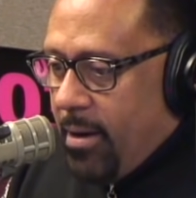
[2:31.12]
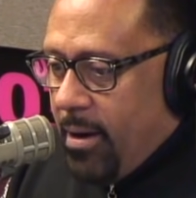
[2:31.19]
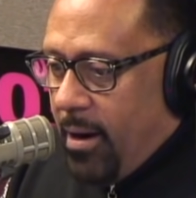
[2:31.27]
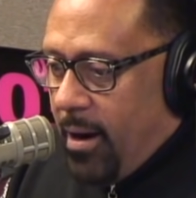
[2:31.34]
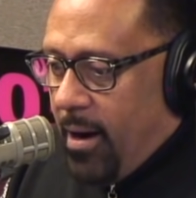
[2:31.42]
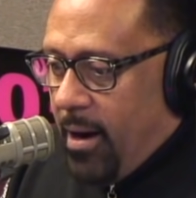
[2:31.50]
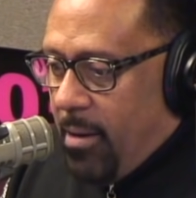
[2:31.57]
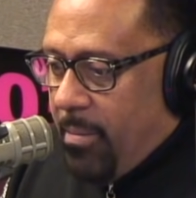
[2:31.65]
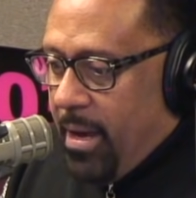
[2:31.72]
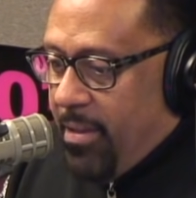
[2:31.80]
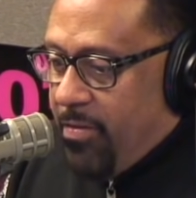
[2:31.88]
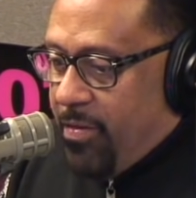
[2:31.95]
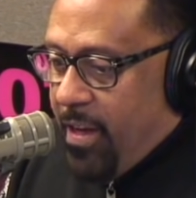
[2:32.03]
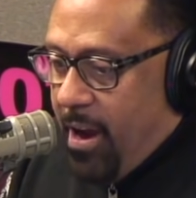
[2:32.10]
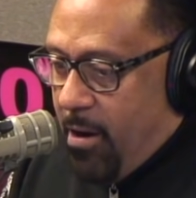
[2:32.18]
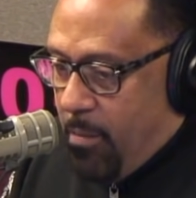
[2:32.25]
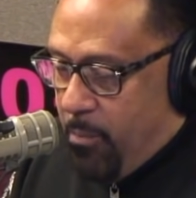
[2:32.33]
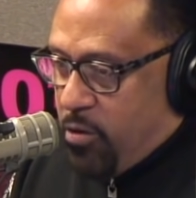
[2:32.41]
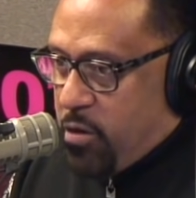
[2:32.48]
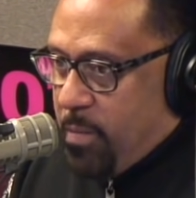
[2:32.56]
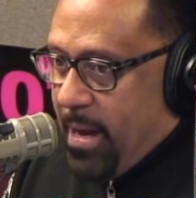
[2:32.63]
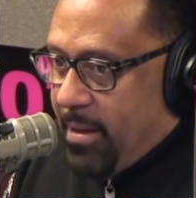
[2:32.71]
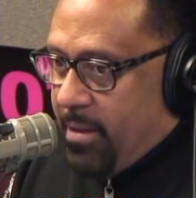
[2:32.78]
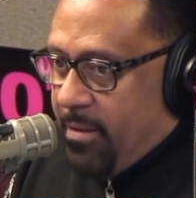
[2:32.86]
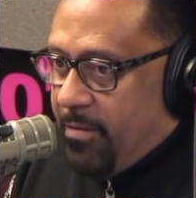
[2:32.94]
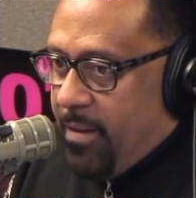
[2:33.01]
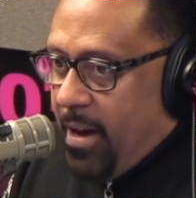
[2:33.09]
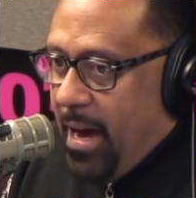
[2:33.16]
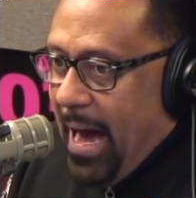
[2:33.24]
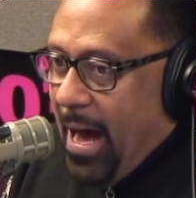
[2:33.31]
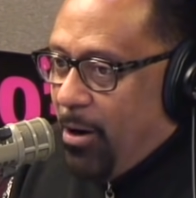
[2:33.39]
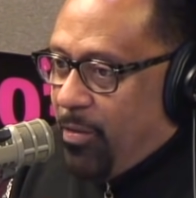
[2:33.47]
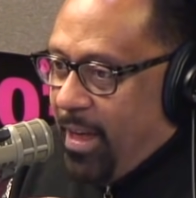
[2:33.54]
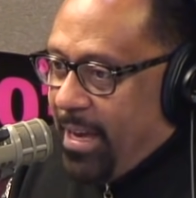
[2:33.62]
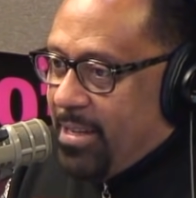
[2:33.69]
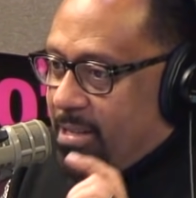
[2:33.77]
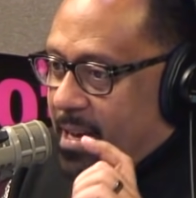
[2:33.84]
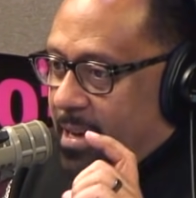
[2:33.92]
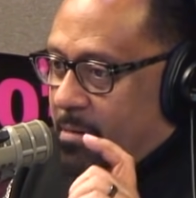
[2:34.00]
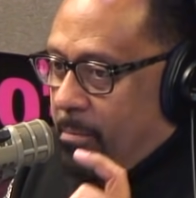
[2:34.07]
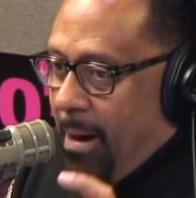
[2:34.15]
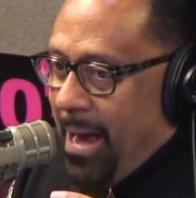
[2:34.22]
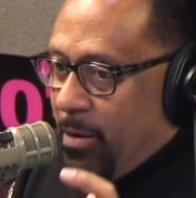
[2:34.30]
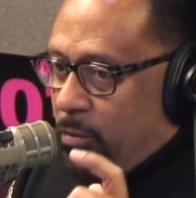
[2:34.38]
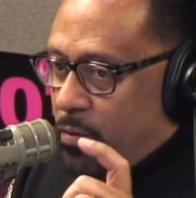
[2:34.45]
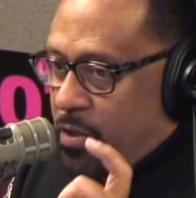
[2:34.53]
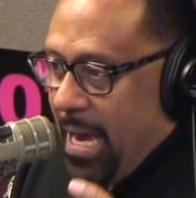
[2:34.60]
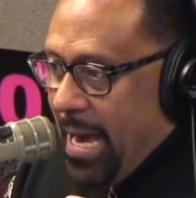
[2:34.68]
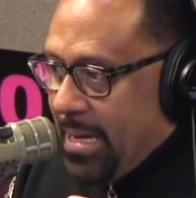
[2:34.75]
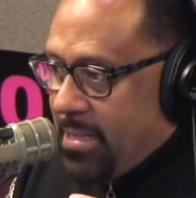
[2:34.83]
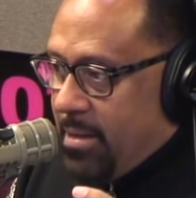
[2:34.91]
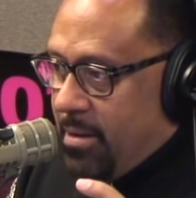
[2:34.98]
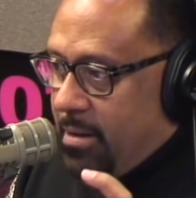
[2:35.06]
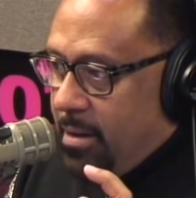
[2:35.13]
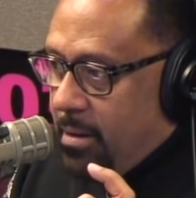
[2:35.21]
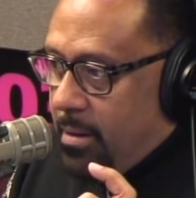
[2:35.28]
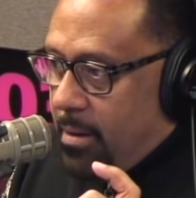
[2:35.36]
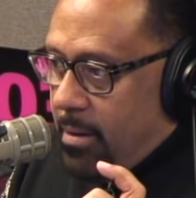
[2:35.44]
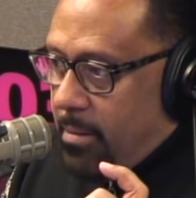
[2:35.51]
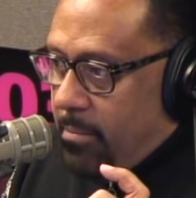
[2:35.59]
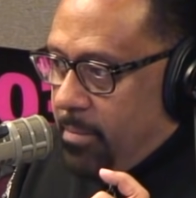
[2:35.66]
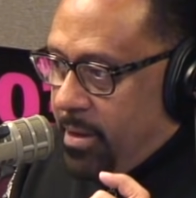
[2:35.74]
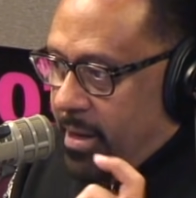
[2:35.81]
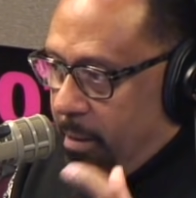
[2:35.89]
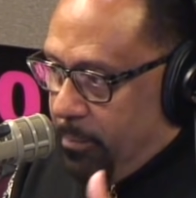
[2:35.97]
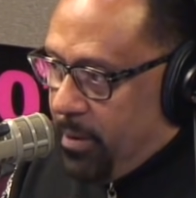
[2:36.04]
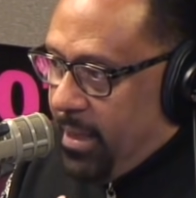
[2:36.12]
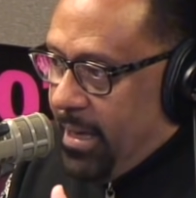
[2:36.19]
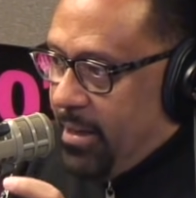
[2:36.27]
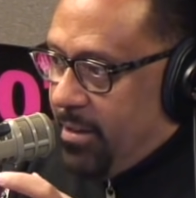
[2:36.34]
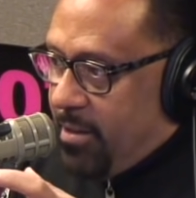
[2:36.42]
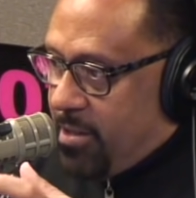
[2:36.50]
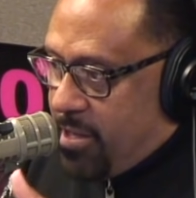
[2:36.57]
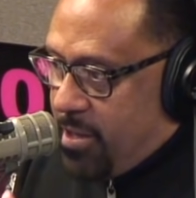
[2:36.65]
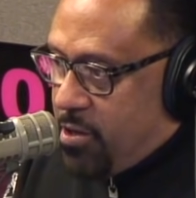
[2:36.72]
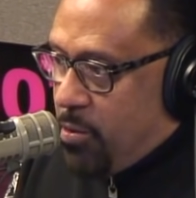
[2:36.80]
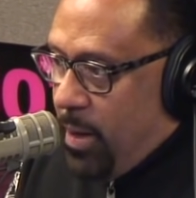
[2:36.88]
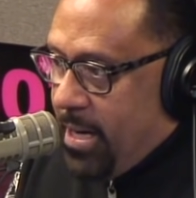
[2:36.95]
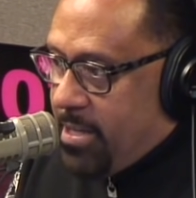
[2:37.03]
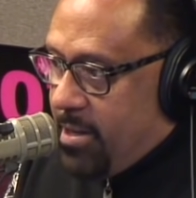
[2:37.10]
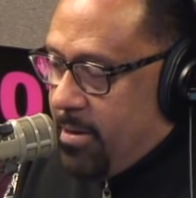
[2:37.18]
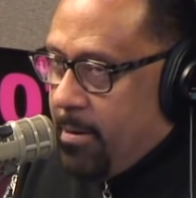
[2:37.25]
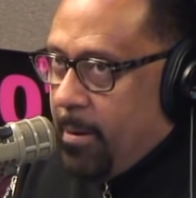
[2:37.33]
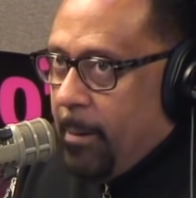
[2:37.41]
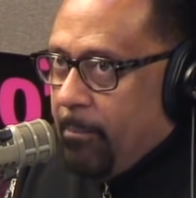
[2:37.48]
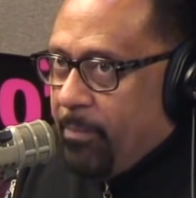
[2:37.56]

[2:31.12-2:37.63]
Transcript: um, in their perspective how they said Michael Jackson manipulated the situation.